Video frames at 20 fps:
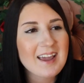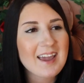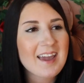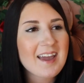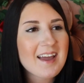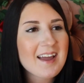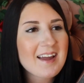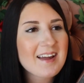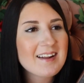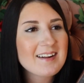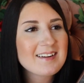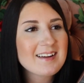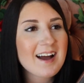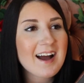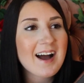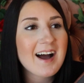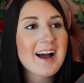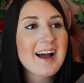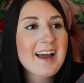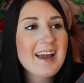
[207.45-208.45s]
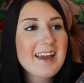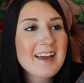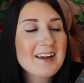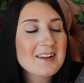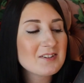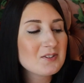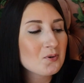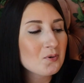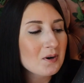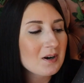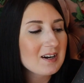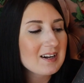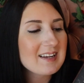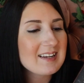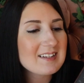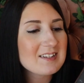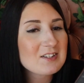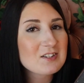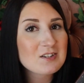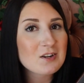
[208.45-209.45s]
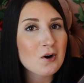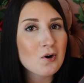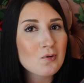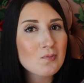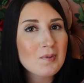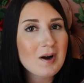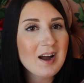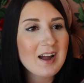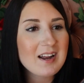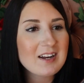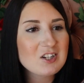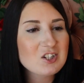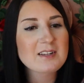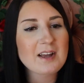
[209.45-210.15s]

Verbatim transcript: and I adored it so much.